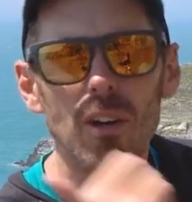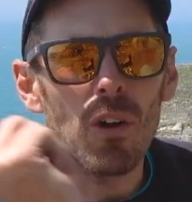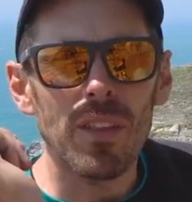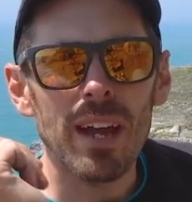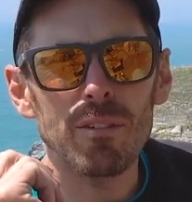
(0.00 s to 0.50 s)

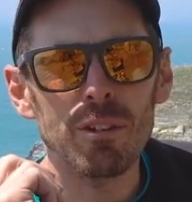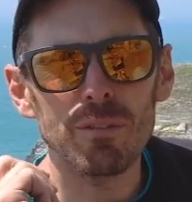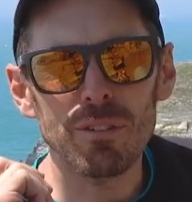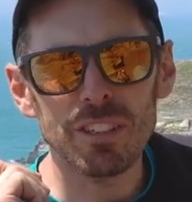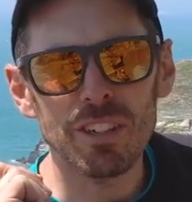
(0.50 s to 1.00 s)
On that route,
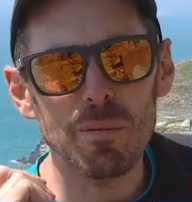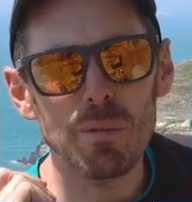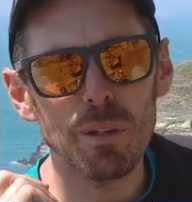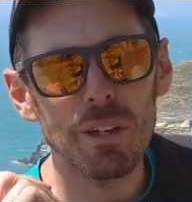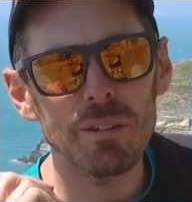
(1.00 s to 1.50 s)
for
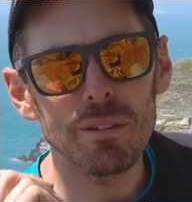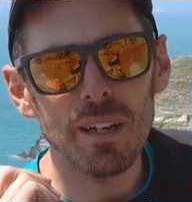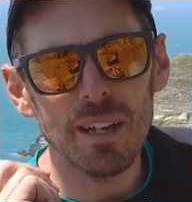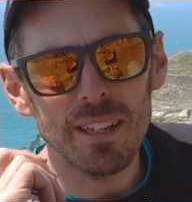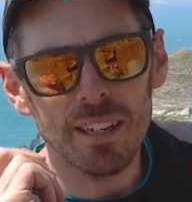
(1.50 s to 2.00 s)
example, though,
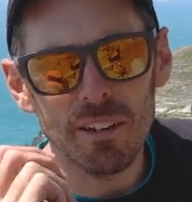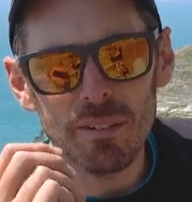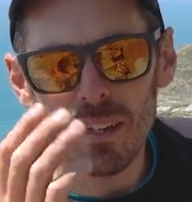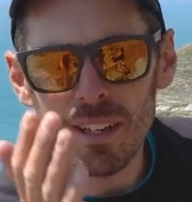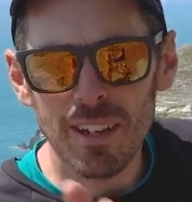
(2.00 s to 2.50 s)
you
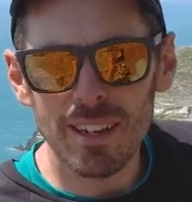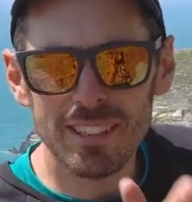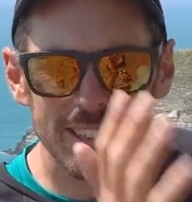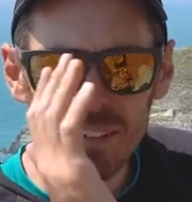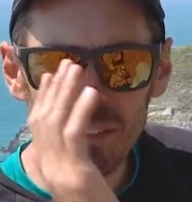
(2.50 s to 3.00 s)
know, a
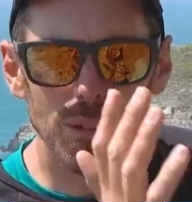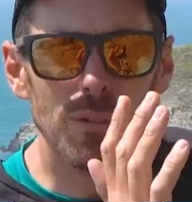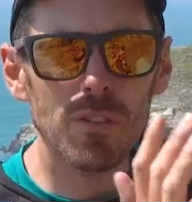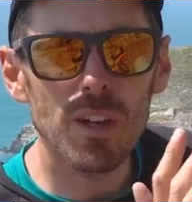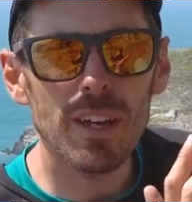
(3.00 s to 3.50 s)
nice sort
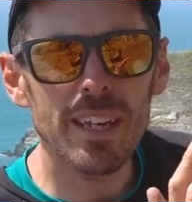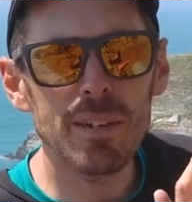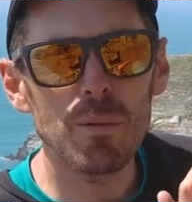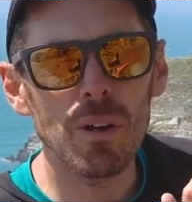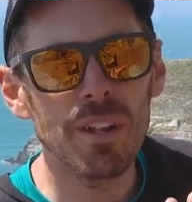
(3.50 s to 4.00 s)
of vert
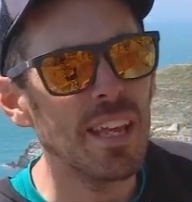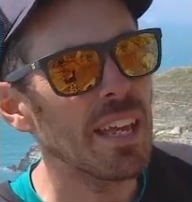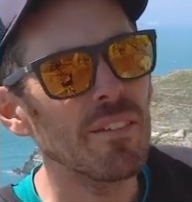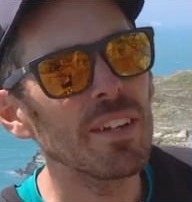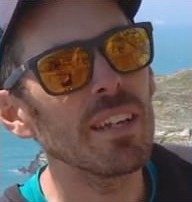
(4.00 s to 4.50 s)
E1,
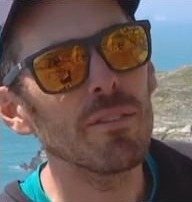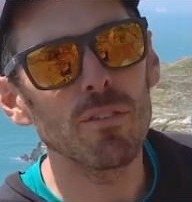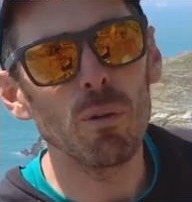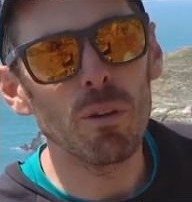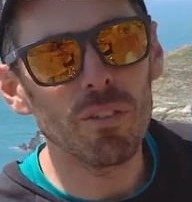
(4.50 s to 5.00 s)
if you did
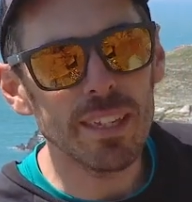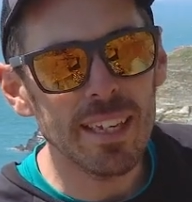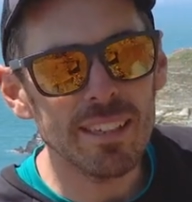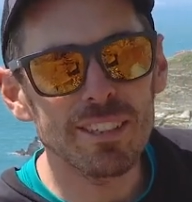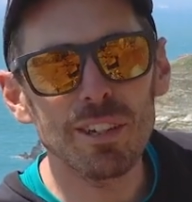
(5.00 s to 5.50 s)
fall off, the
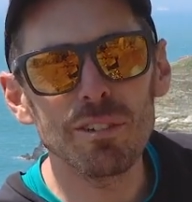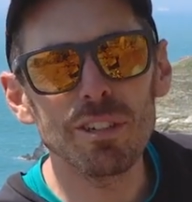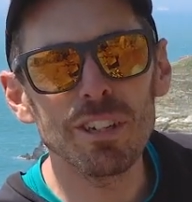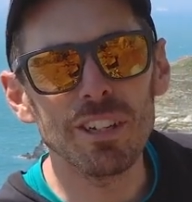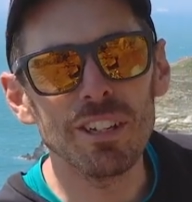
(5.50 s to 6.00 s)
gear's so
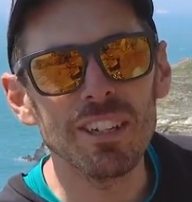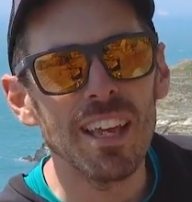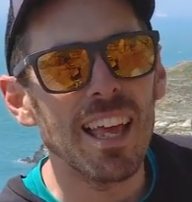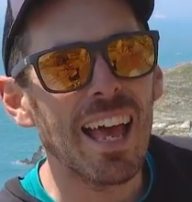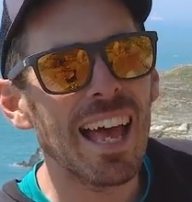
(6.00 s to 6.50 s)
good,
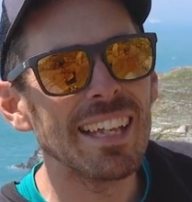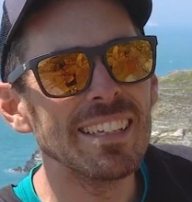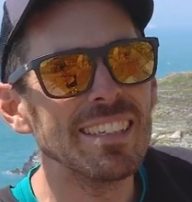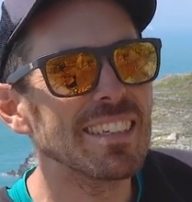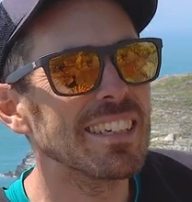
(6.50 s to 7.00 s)

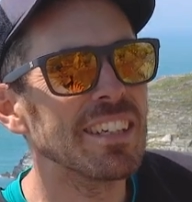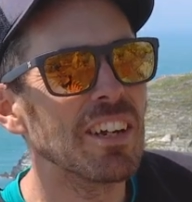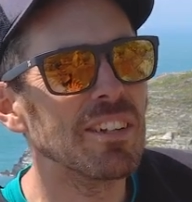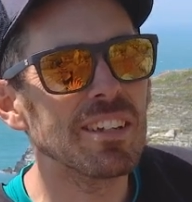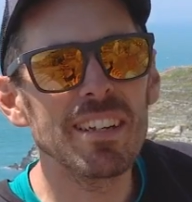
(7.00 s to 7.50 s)
and you
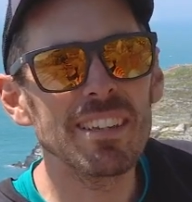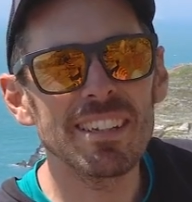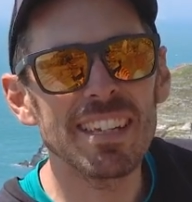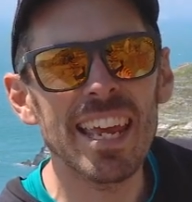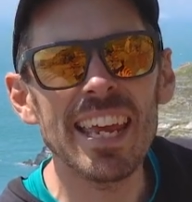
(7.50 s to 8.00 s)
know, there's nothing
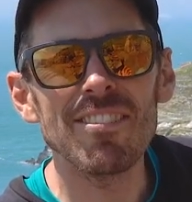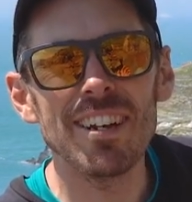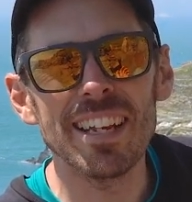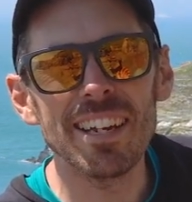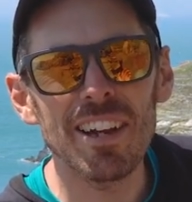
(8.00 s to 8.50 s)
to hit
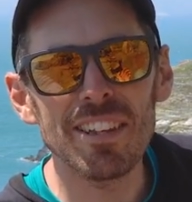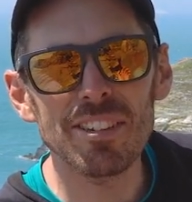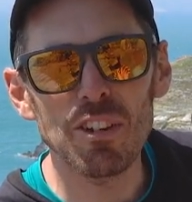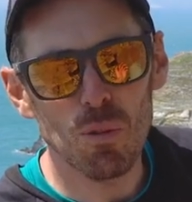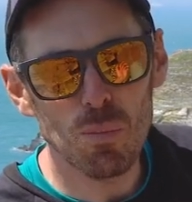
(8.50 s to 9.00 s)
really either,
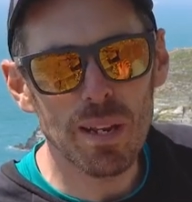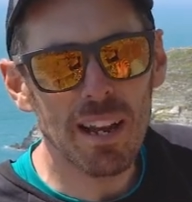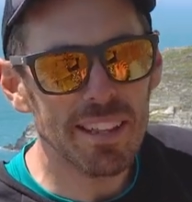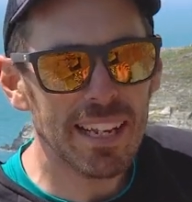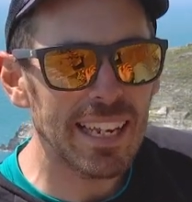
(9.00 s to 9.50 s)
so it would be
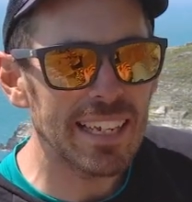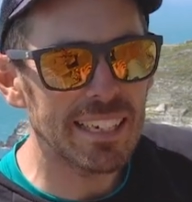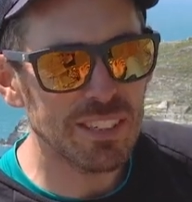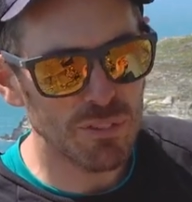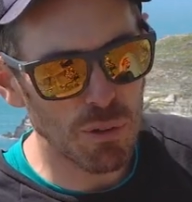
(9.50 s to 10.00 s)
like the
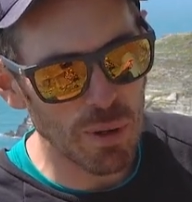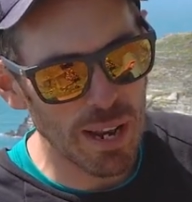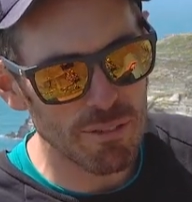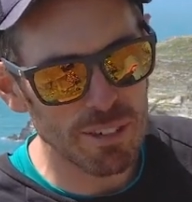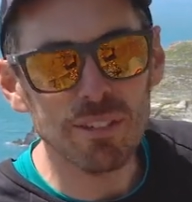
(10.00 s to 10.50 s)
cleanest fall
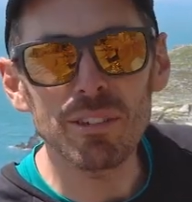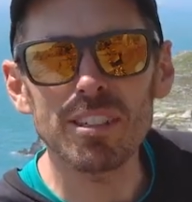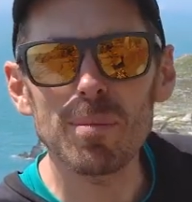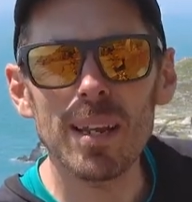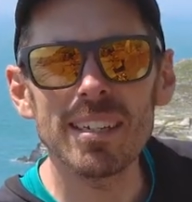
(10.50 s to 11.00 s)
ever as long as
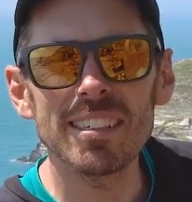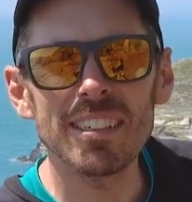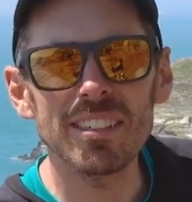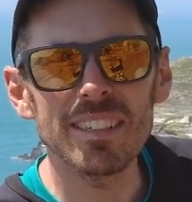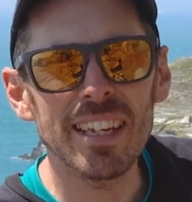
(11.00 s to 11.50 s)
you're
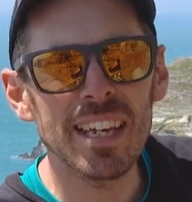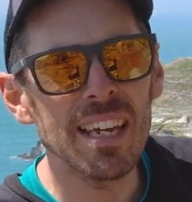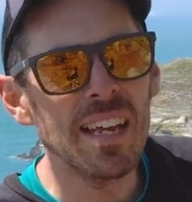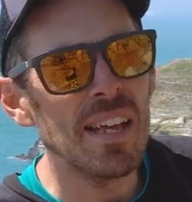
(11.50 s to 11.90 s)
placing good gear.